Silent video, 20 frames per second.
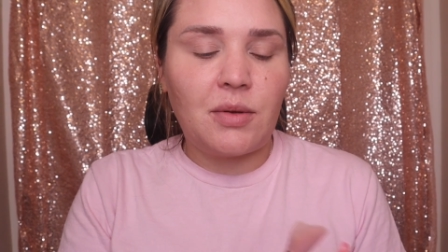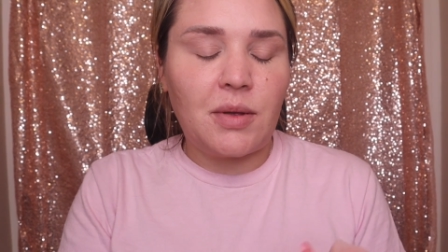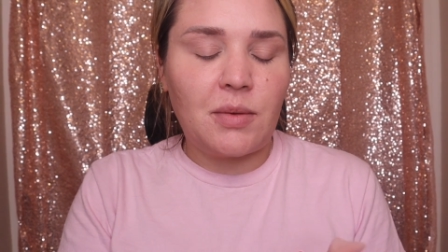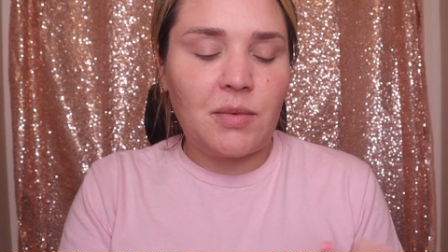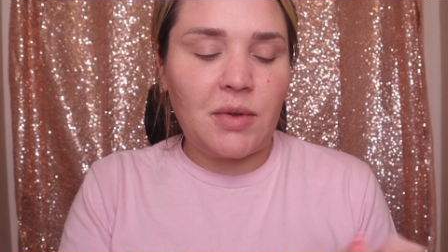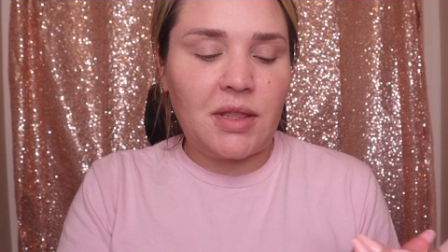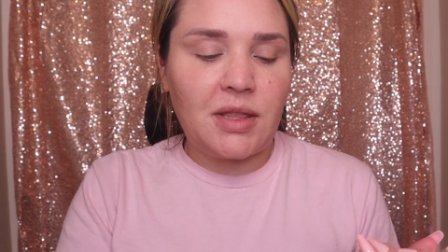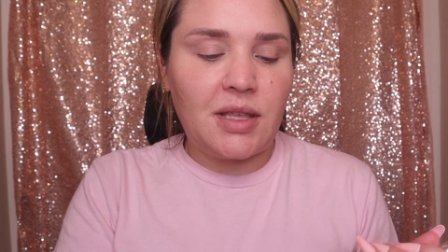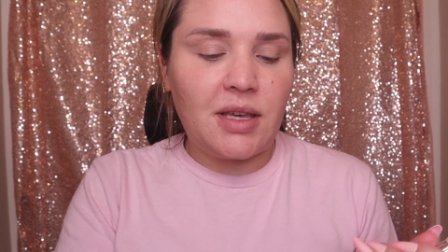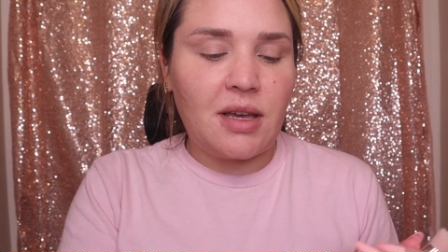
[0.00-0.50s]
in
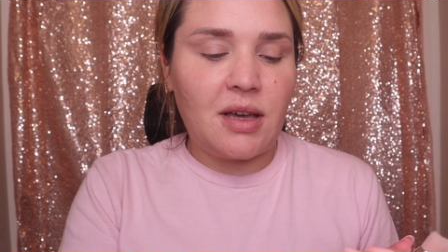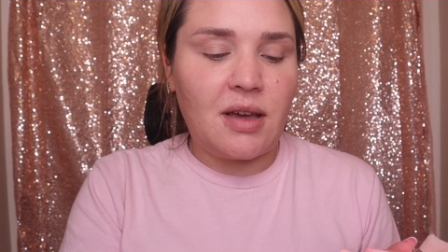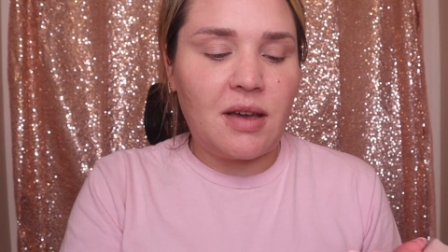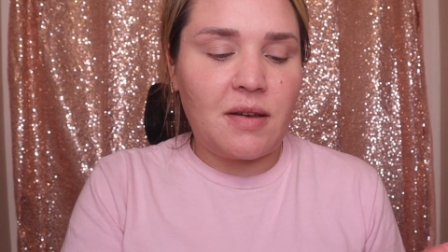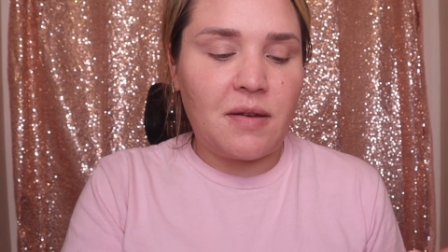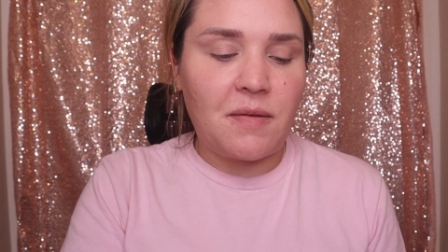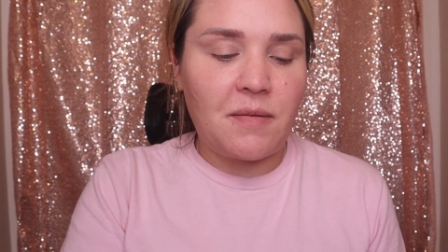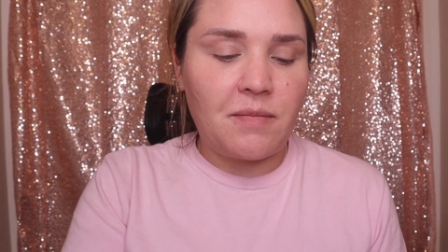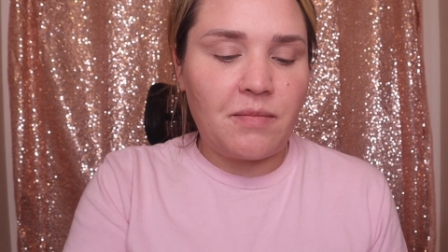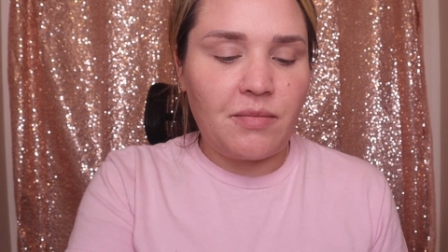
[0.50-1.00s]
with
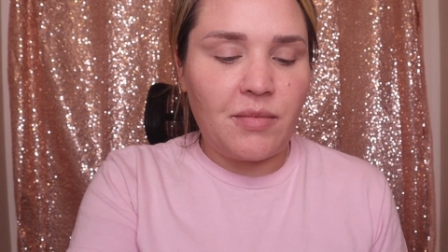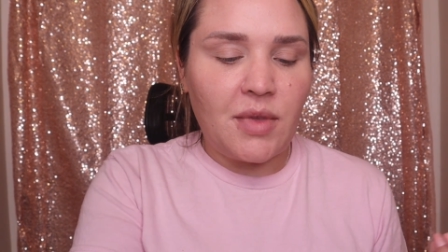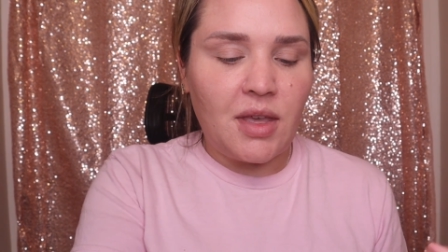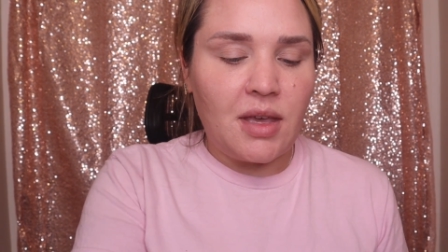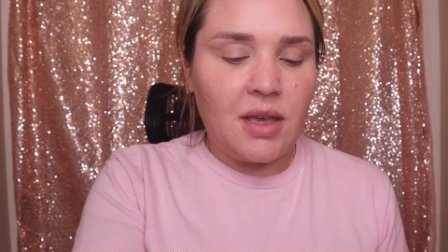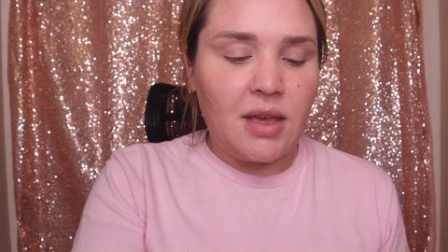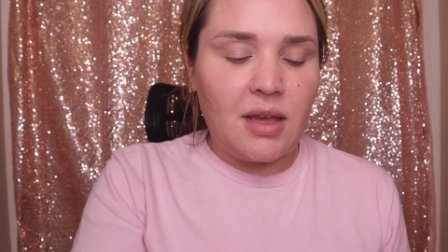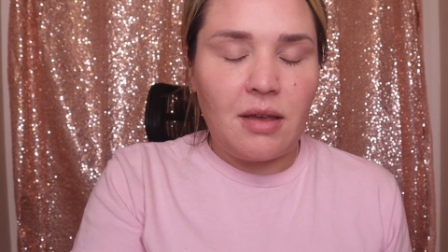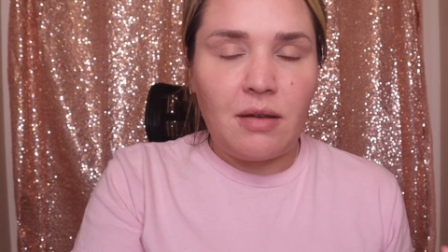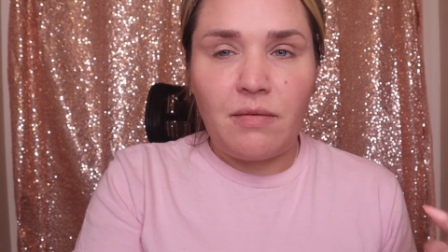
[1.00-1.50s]
the
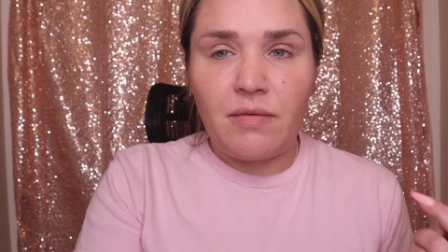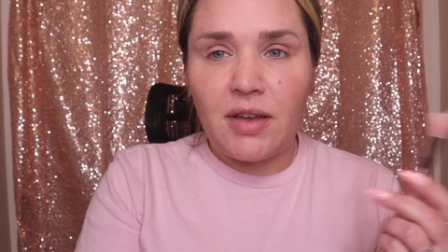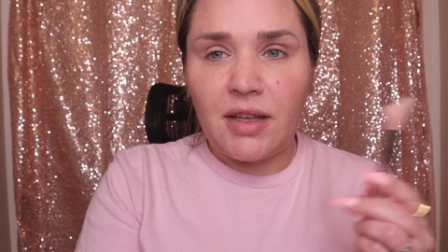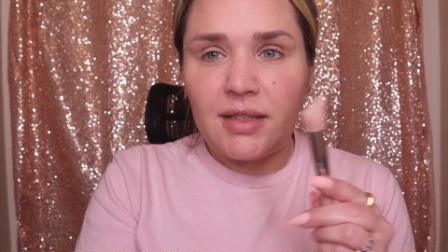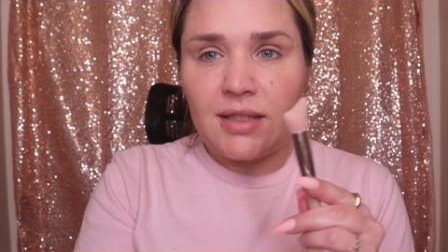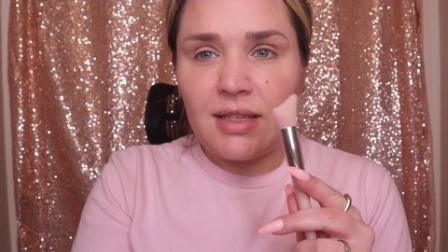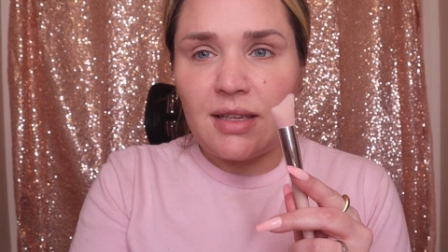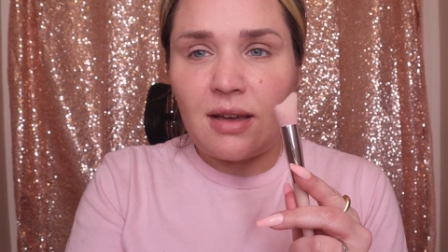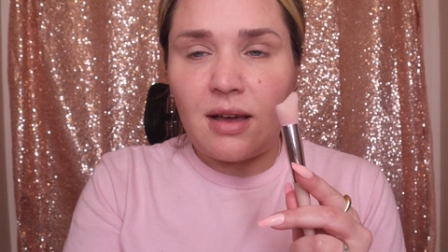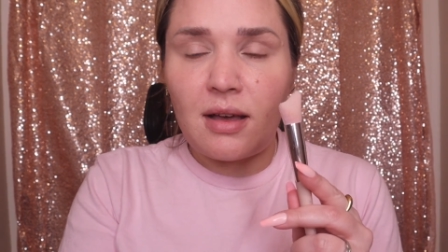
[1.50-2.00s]

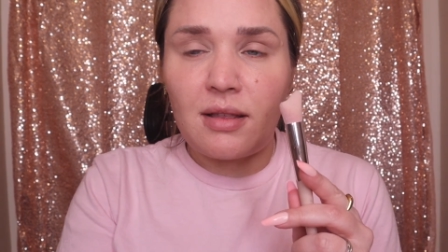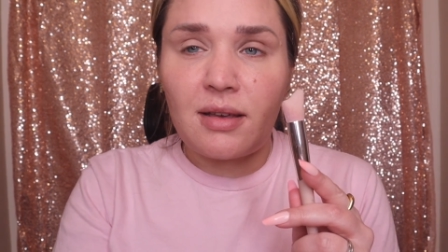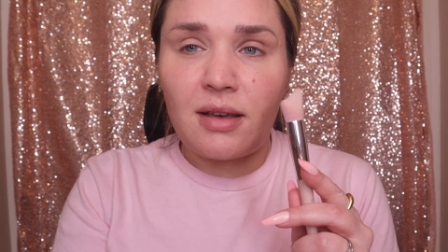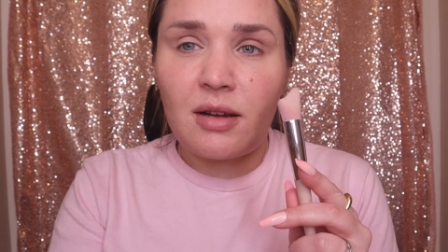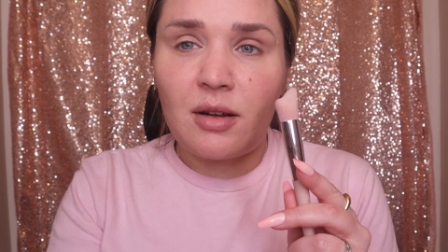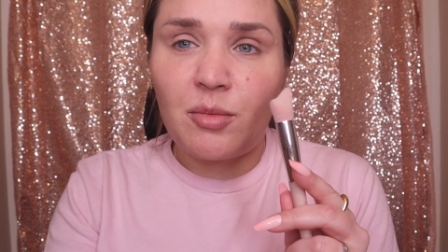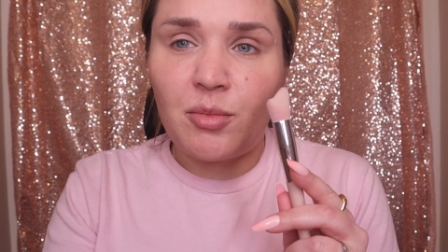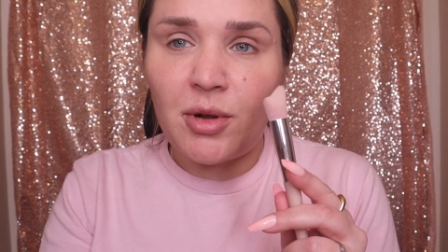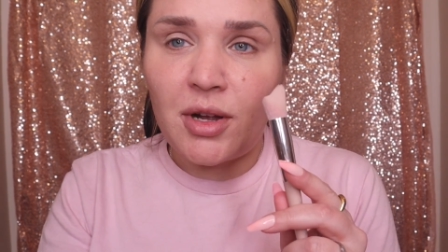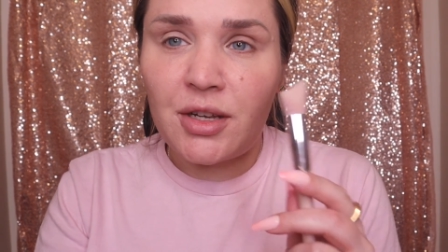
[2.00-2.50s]
Fenty
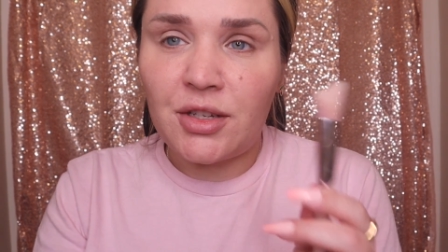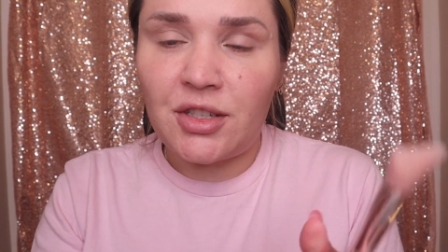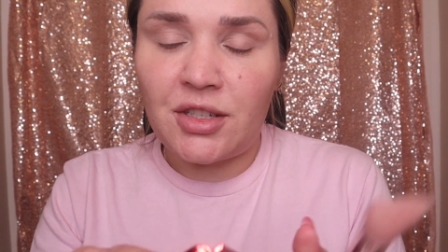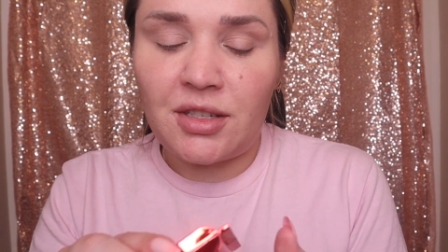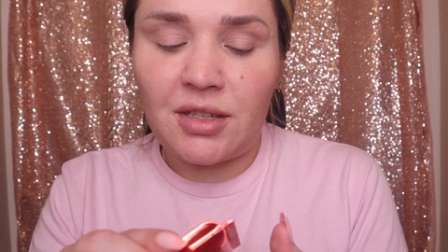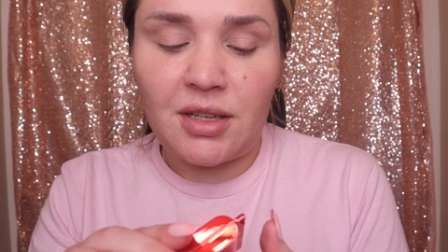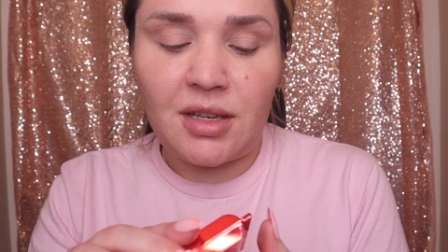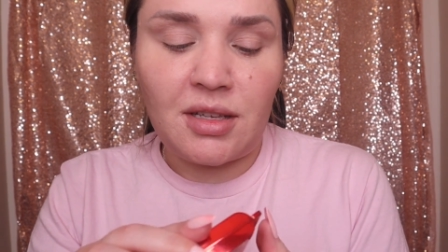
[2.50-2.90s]
highlighter brush.